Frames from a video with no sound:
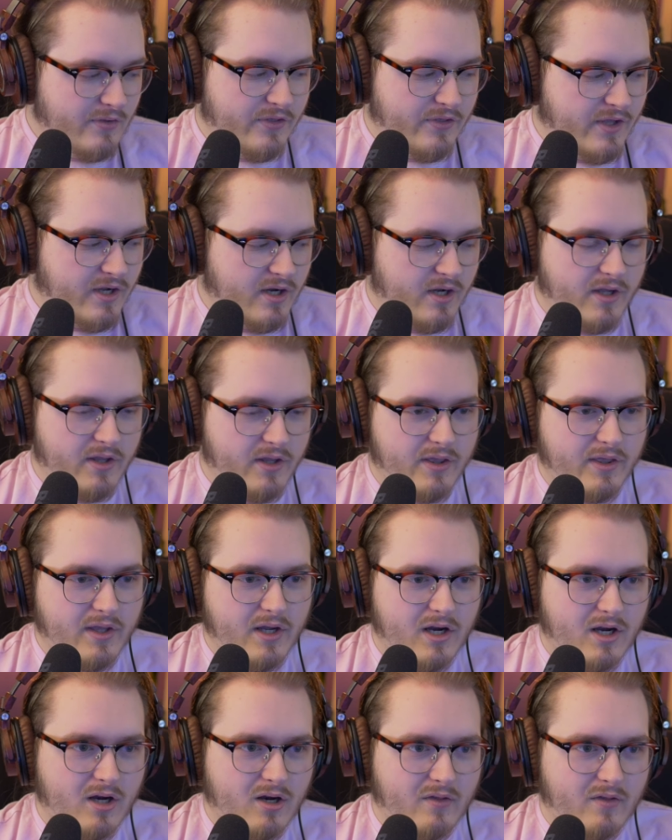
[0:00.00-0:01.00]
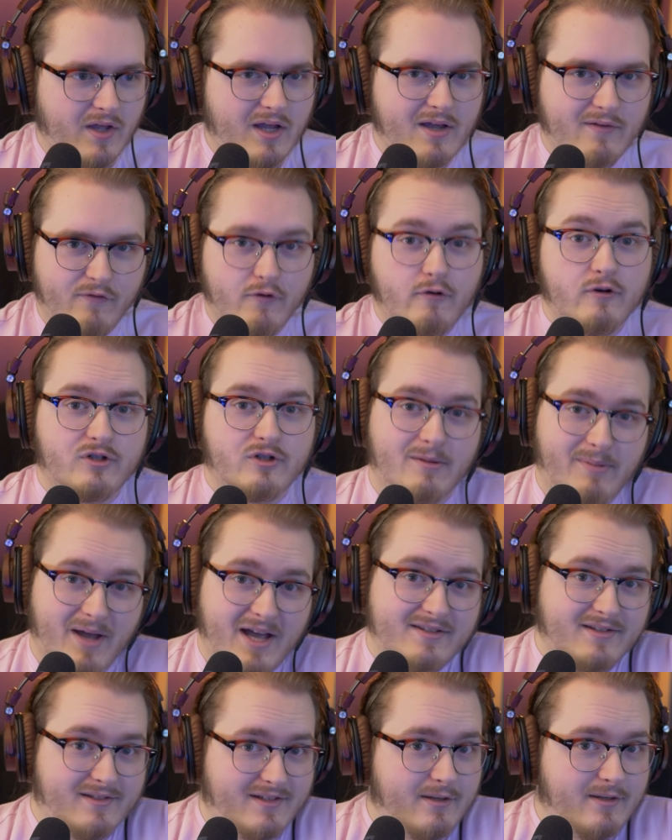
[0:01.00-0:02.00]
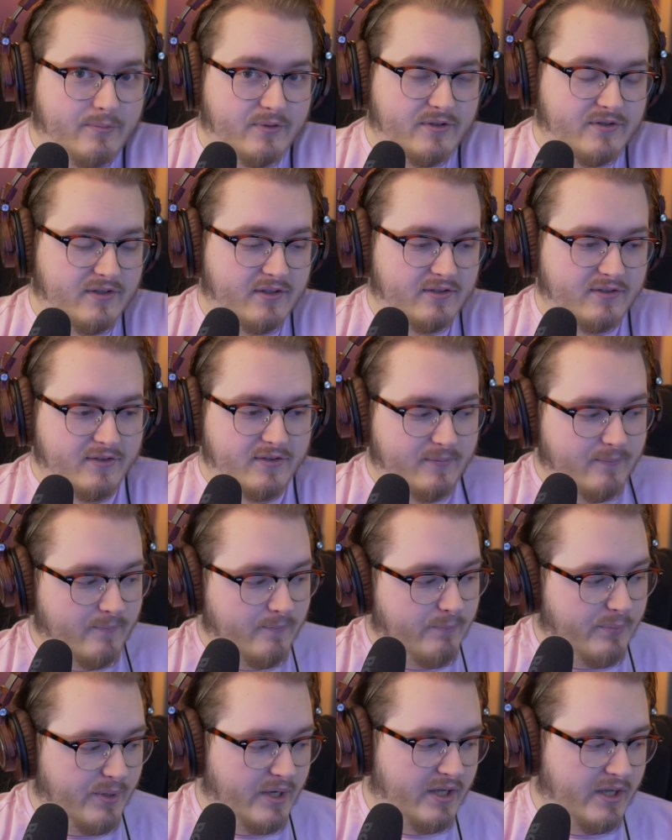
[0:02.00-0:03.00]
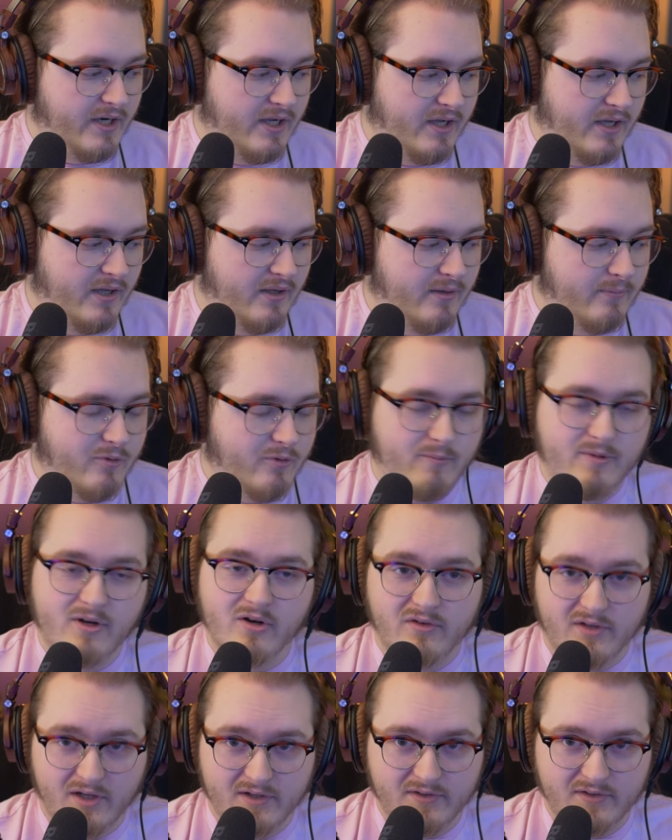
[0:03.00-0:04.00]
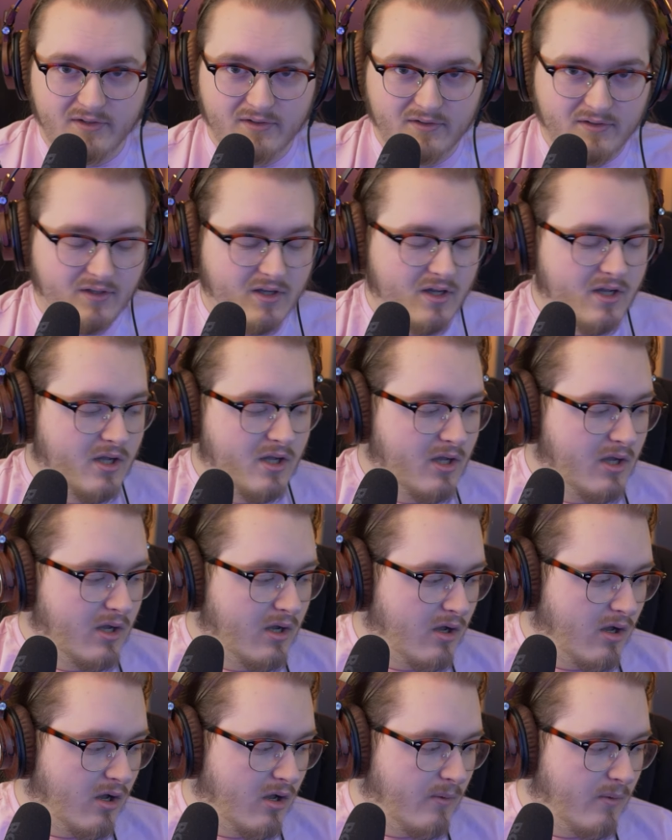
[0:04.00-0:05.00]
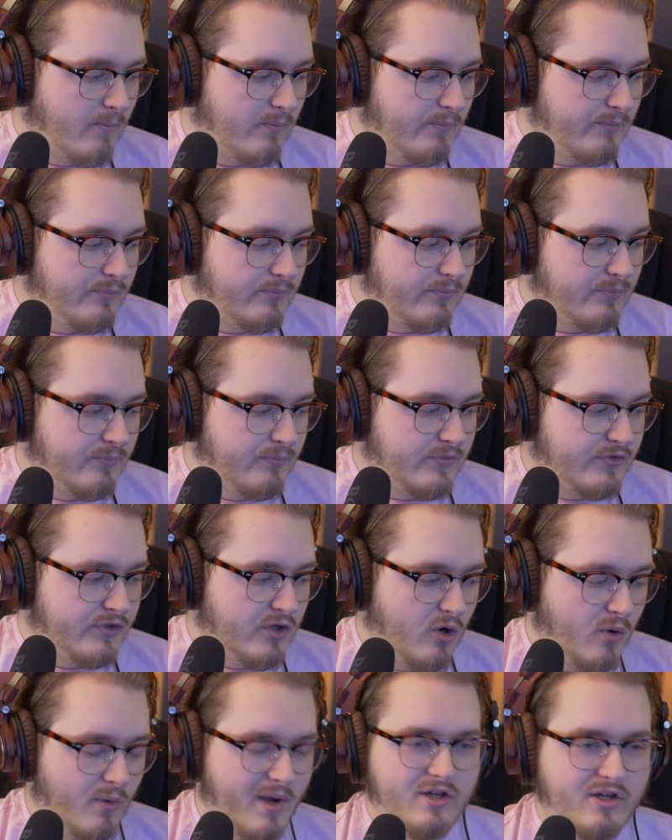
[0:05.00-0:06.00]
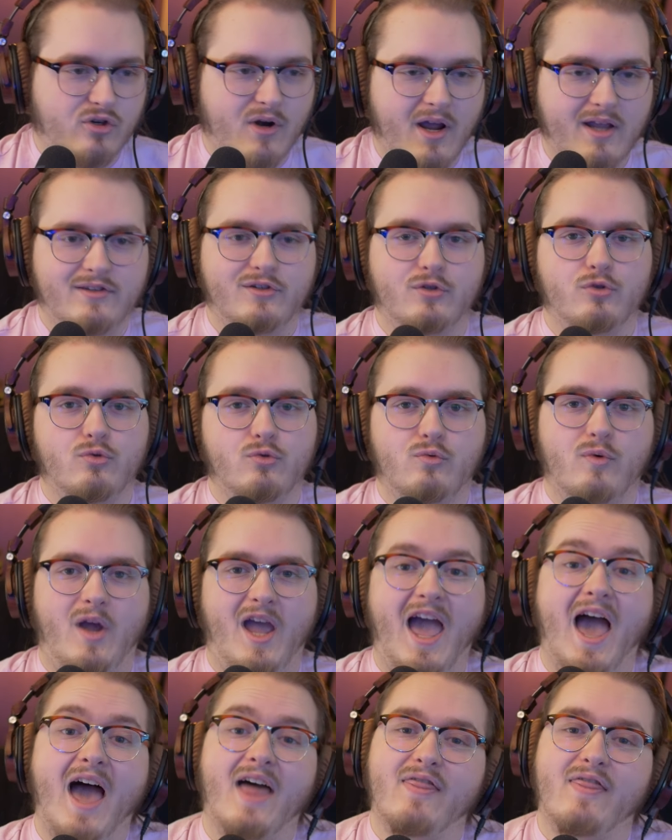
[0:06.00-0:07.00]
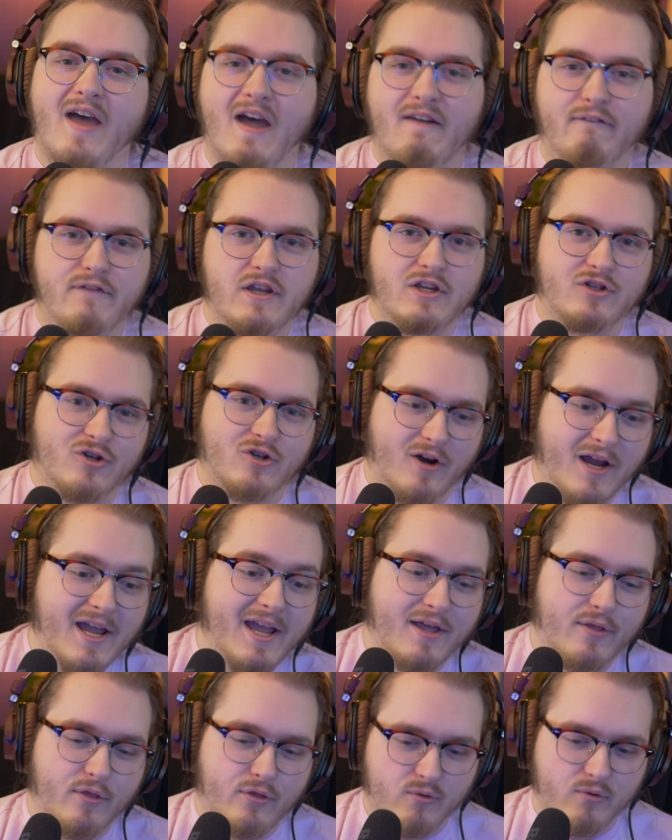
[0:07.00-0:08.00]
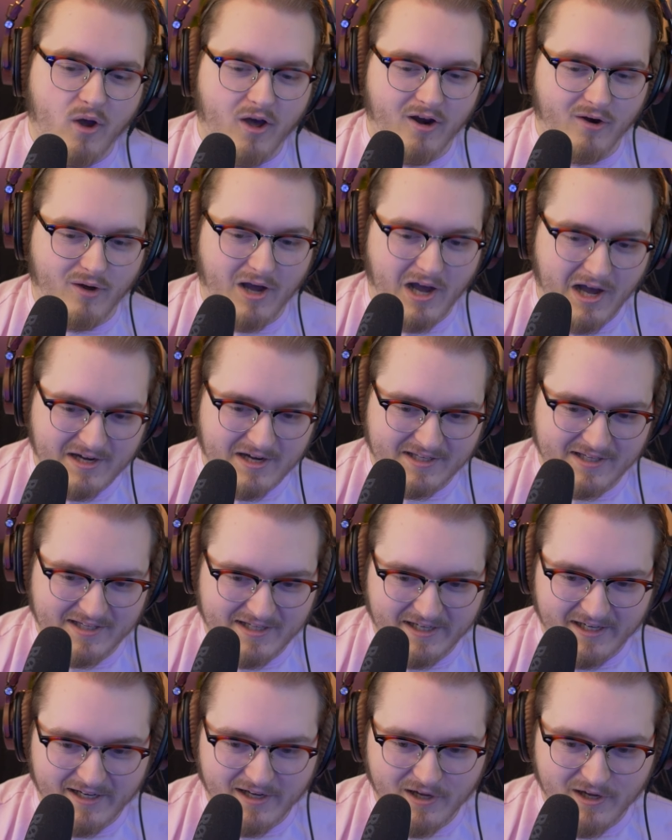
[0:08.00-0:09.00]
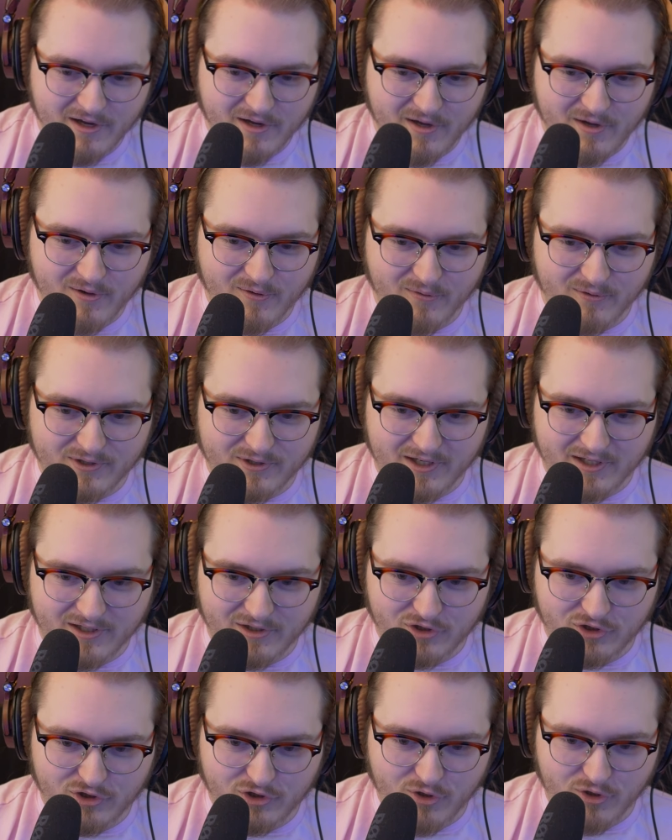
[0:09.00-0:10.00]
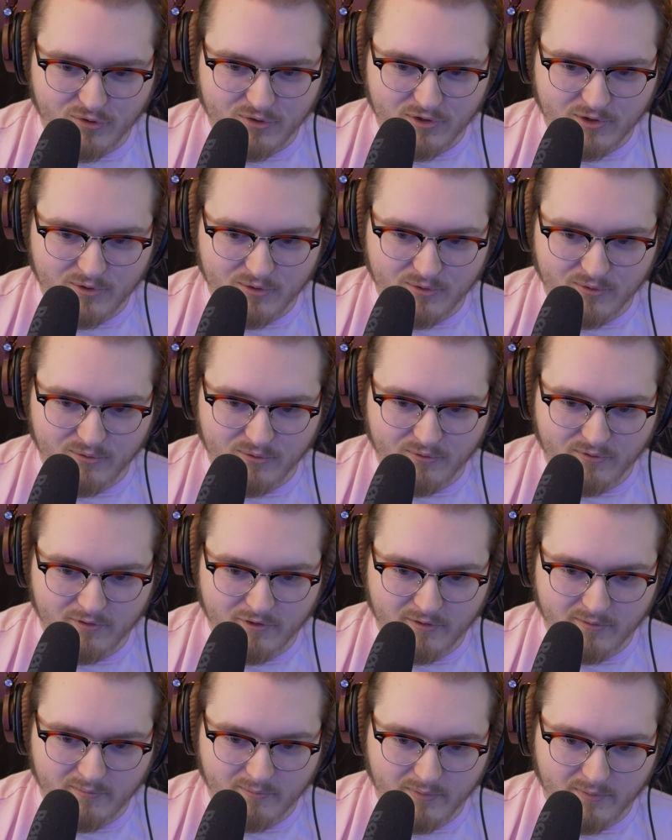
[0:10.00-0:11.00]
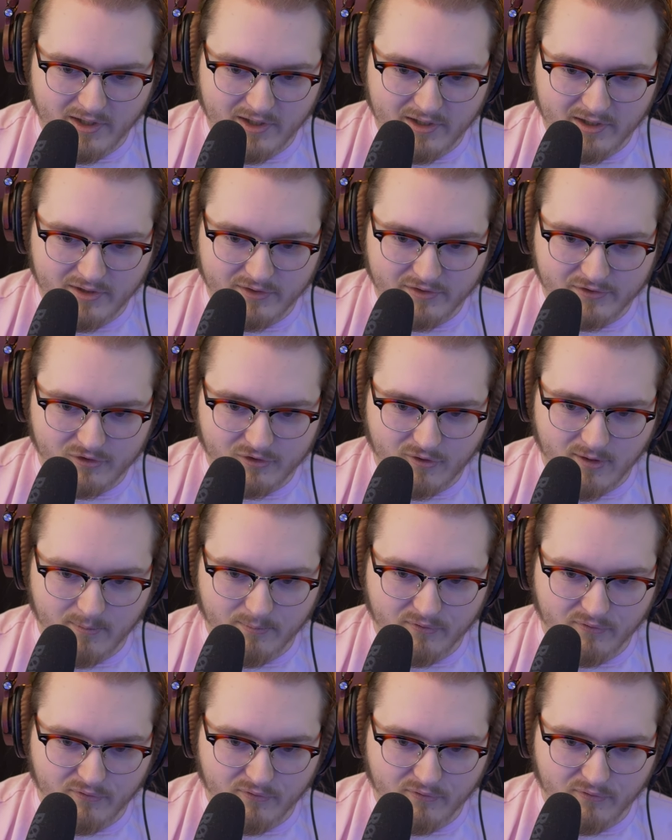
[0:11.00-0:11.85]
They're, they're, they have, Photoshop has a template system, but uh, Premiere doesn't. Um, so I tried to add that feature in through AutoHotkey, which I can show you my uh, script